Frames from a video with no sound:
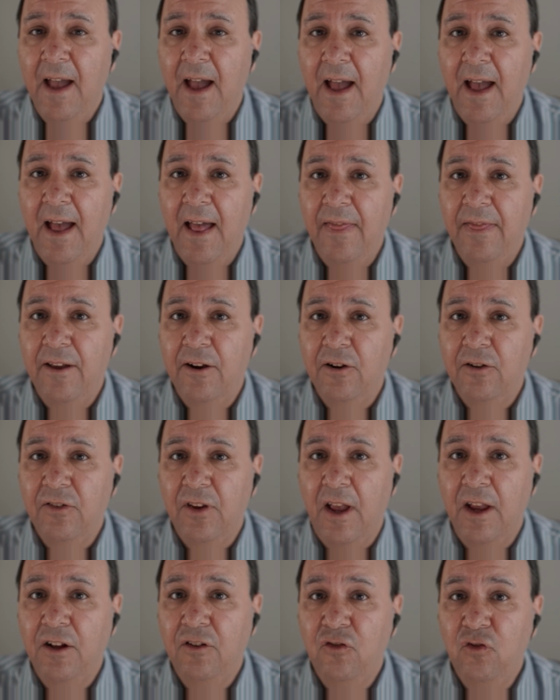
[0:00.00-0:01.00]
And there's
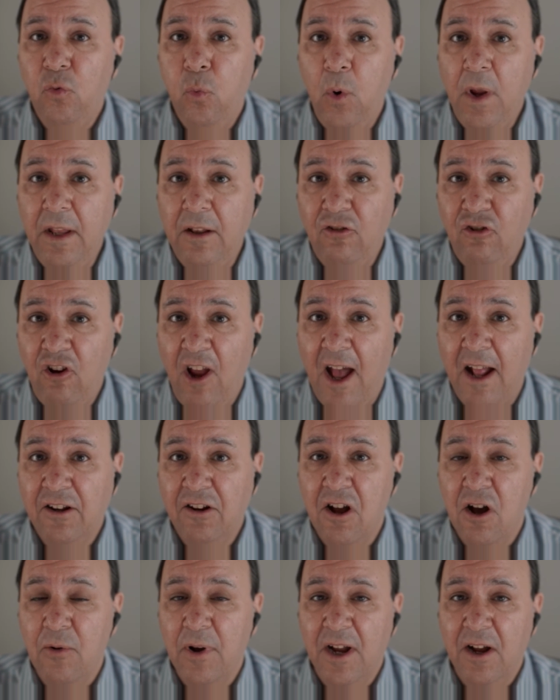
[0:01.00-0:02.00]
a tweet chat
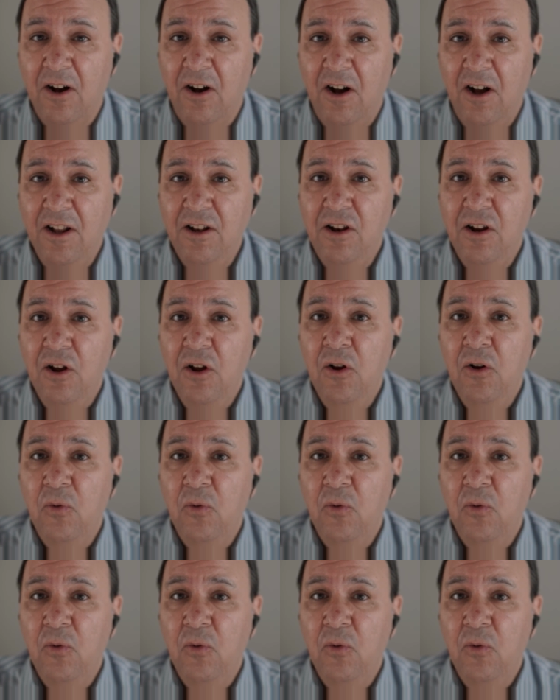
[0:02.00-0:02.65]
going on